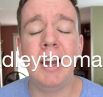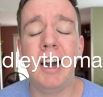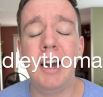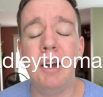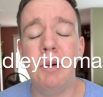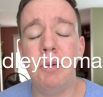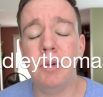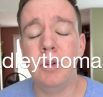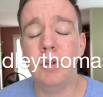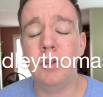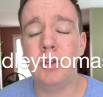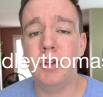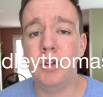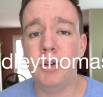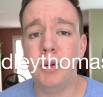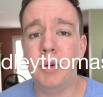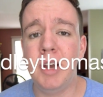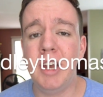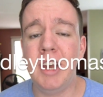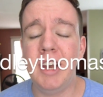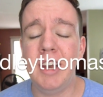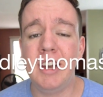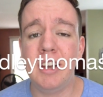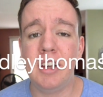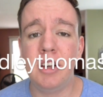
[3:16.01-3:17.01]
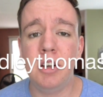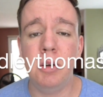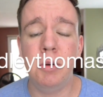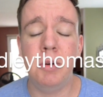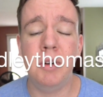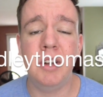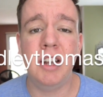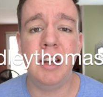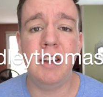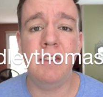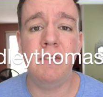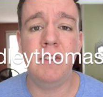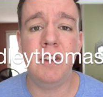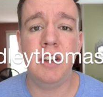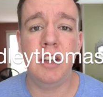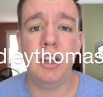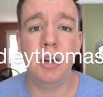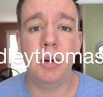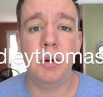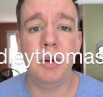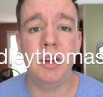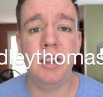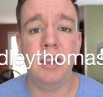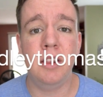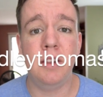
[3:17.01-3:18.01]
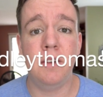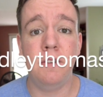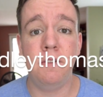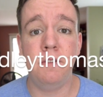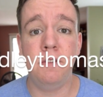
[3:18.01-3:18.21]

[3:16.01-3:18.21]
I will do a Q&A video in the